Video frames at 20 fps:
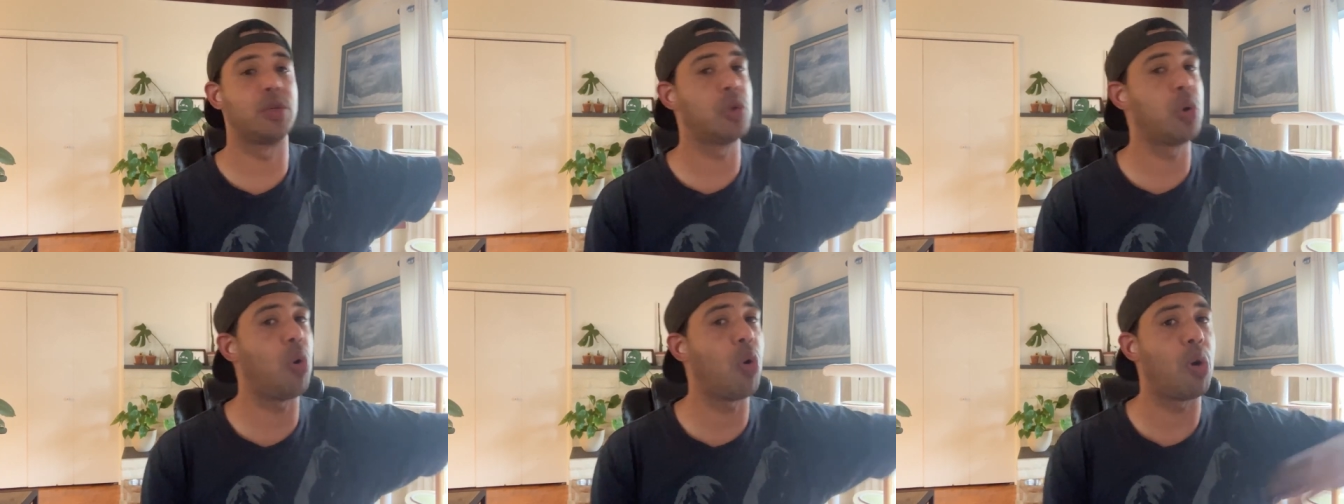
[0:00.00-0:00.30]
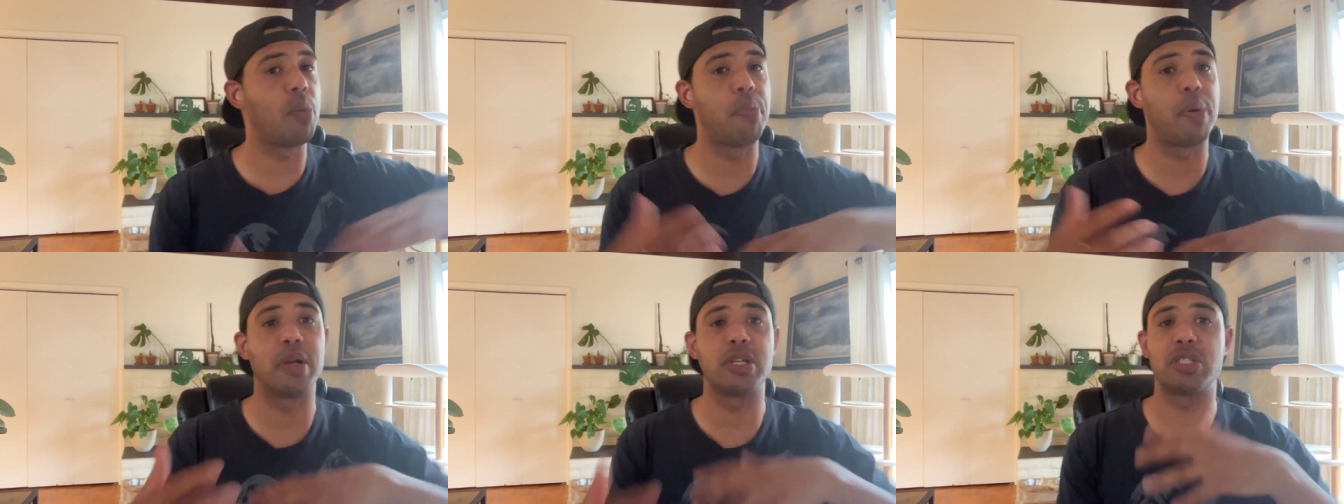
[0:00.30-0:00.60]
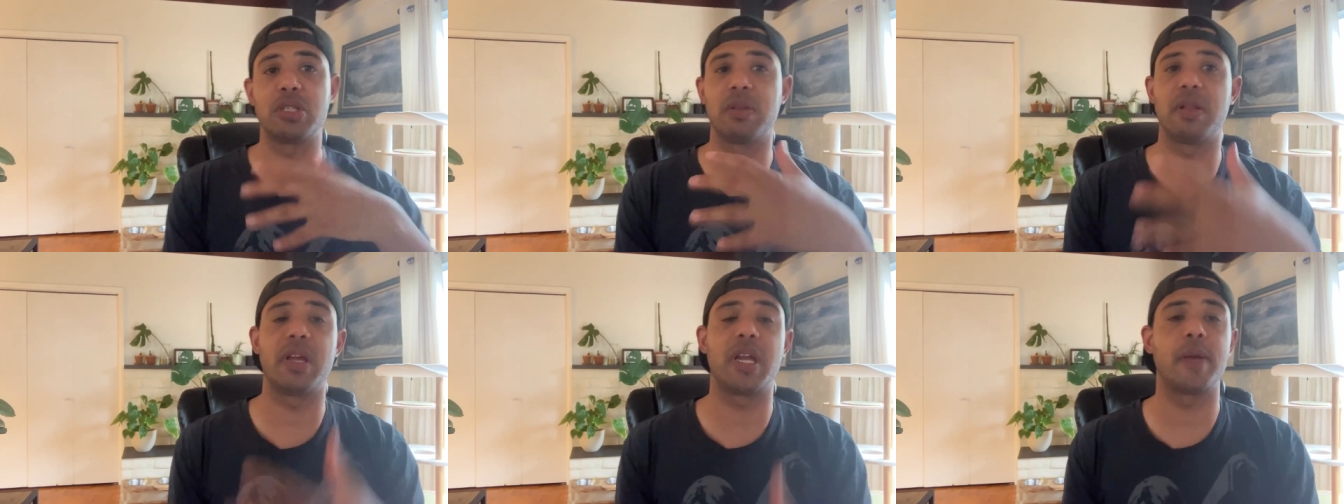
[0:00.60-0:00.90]
tore a bunch
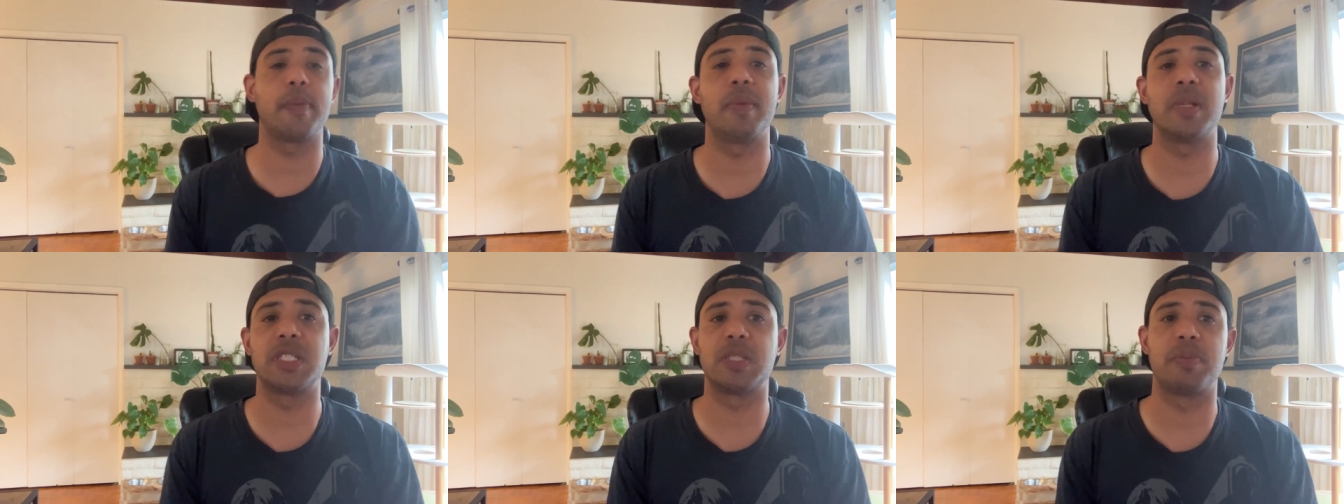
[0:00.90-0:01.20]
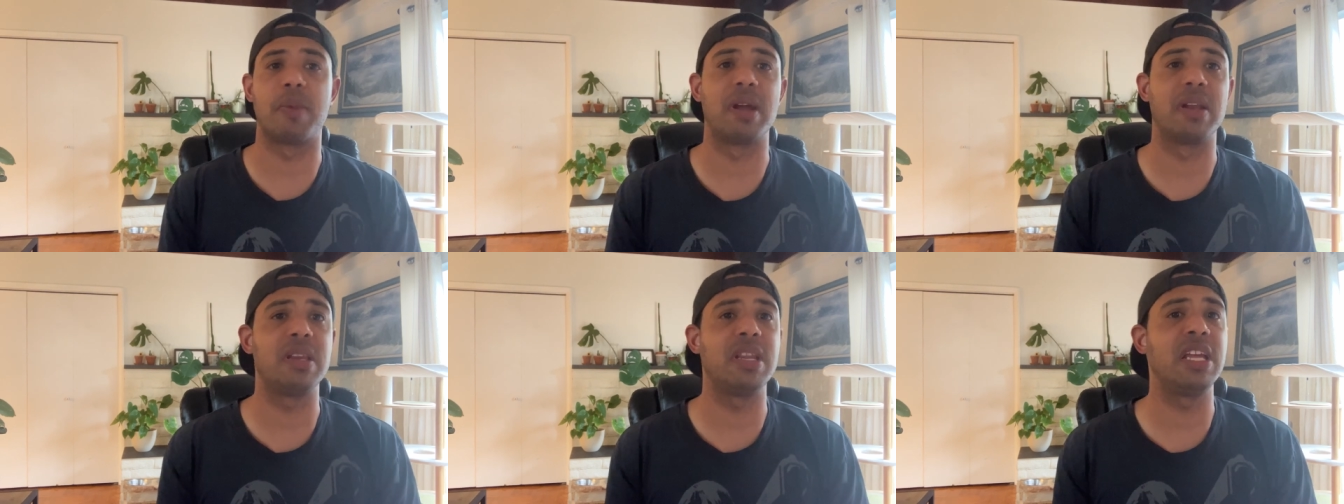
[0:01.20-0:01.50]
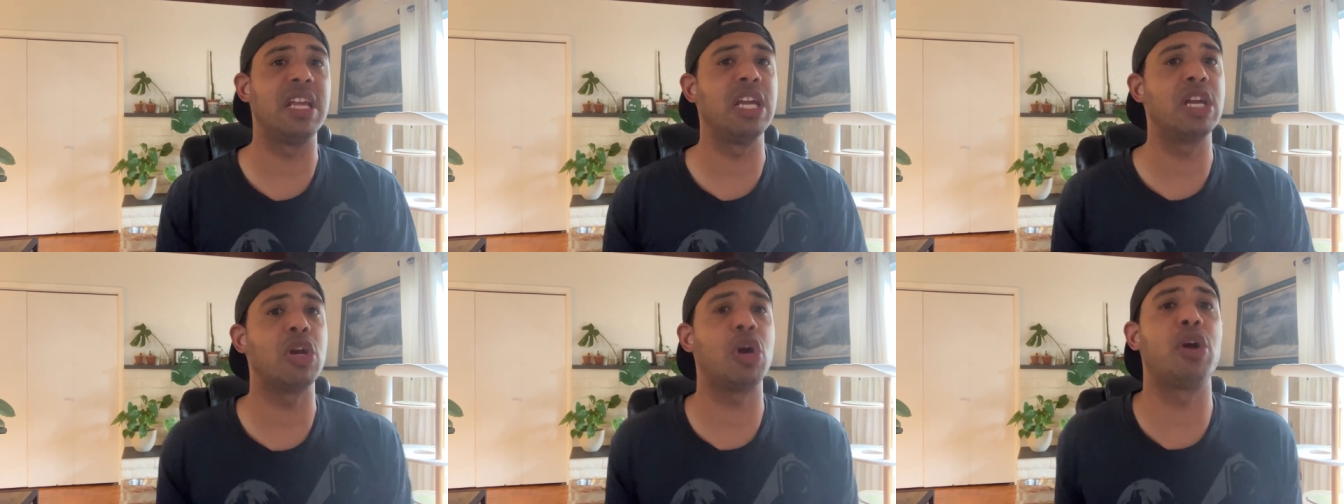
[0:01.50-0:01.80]
of ligaments in my
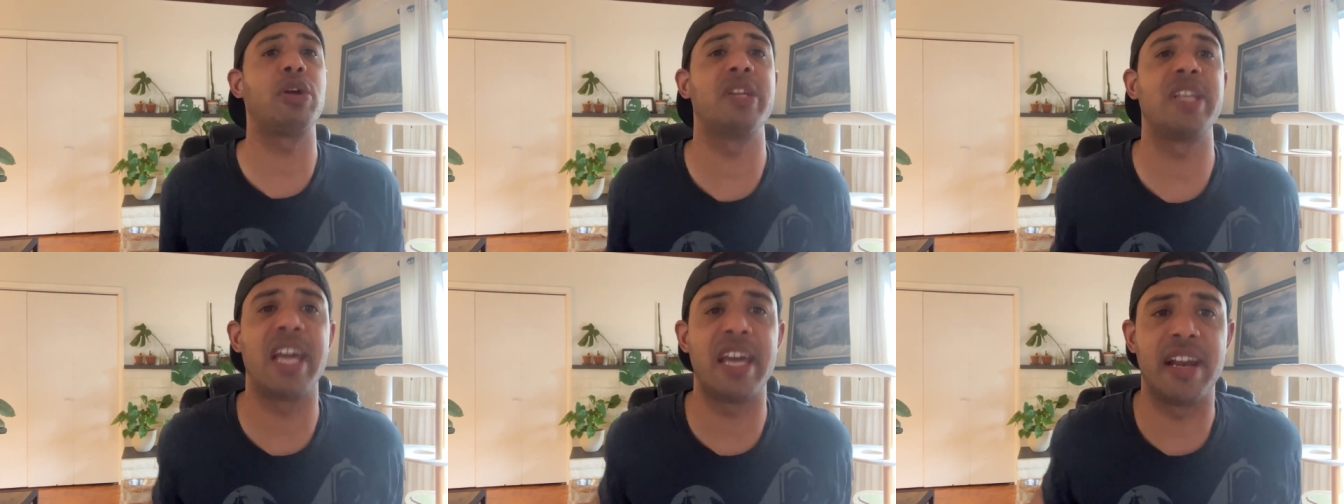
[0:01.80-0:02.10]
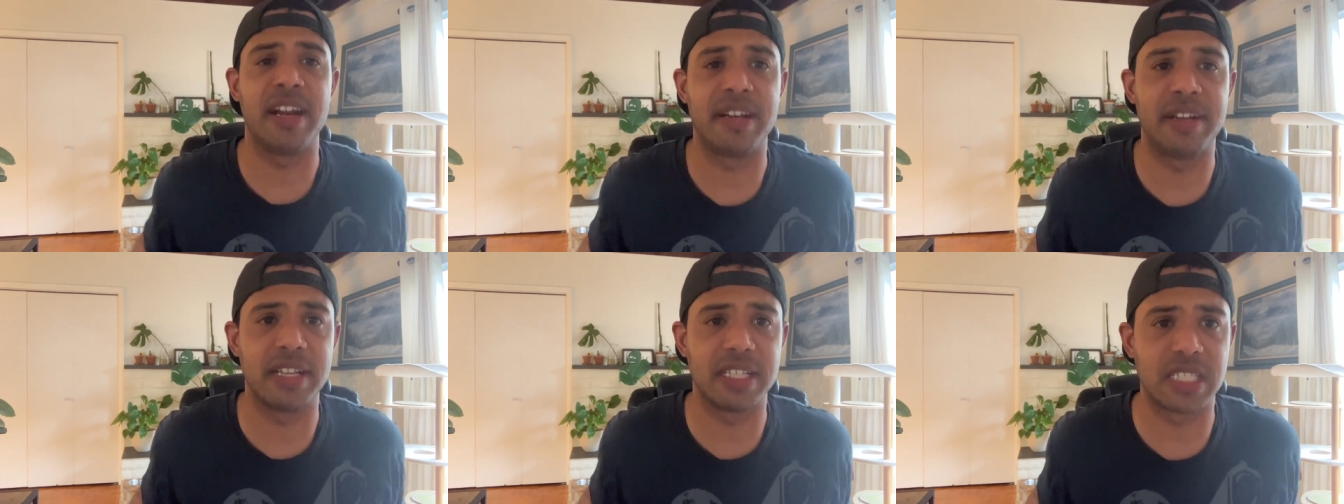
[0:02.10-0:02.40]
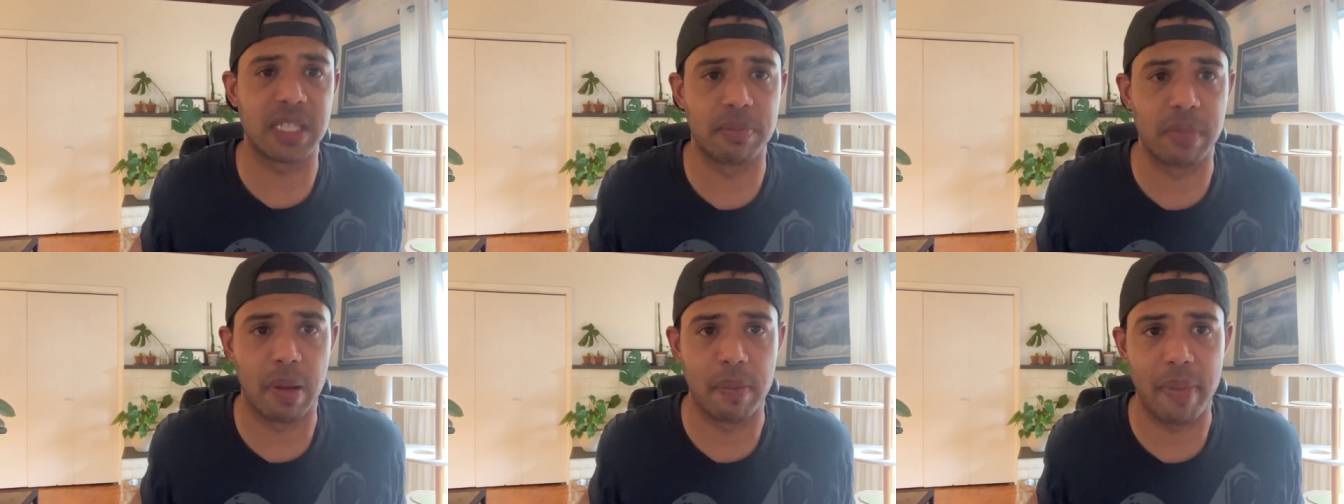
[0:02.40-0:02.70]
knee, herniated
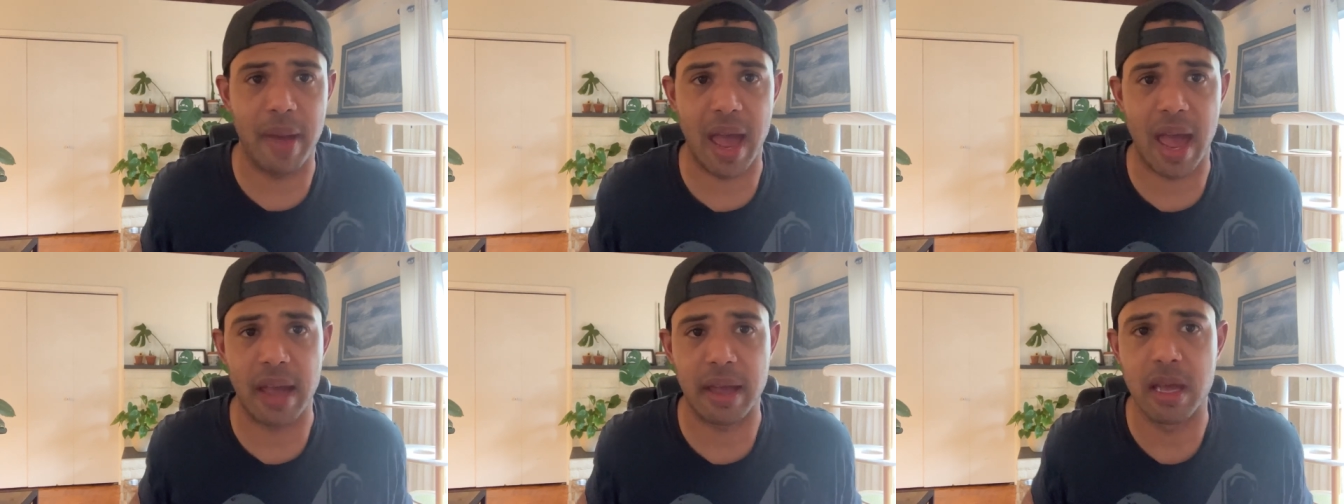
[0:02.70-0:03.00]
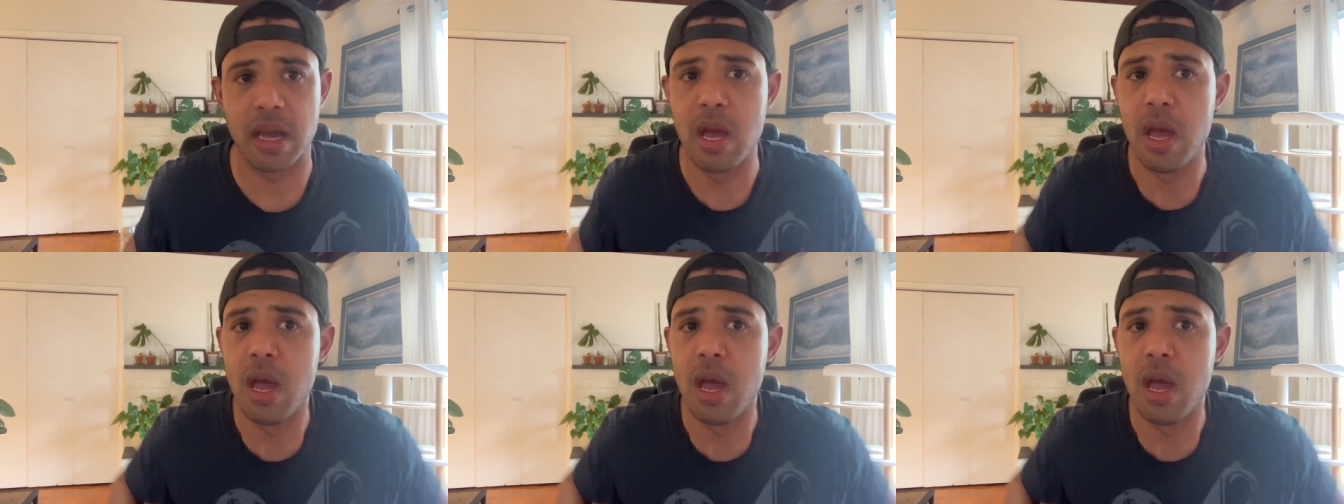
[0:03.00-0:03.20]
disc in my back,